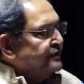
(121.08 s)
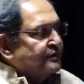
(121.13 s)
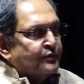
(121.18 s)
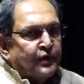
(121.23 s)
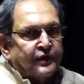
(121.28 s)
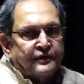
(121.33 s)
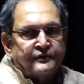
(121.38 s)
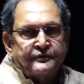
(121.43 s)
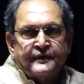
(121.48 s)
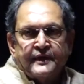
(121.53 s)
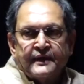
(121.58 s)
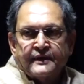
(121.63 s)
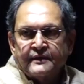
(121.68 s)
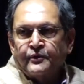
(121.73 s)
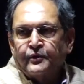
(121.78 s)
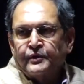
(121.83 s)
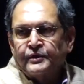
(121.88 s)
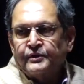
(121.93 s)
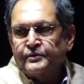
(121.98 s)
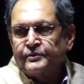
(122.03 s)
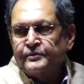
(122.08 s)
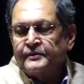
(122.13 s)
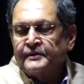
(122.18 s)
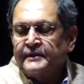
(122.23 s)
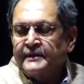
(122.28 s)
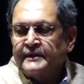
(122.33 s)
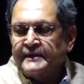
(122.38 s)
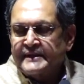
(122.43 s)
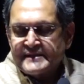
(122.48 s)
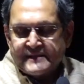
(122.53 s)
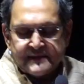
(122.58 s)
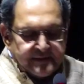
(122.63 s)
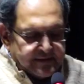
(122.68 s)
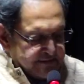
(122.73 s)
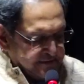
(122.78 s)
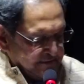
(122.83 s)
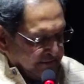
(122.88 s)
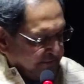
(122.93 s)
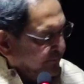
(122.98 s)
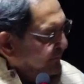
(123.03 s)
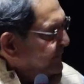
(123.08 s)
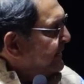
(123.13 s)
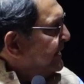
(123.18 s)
on what we are going to discuss.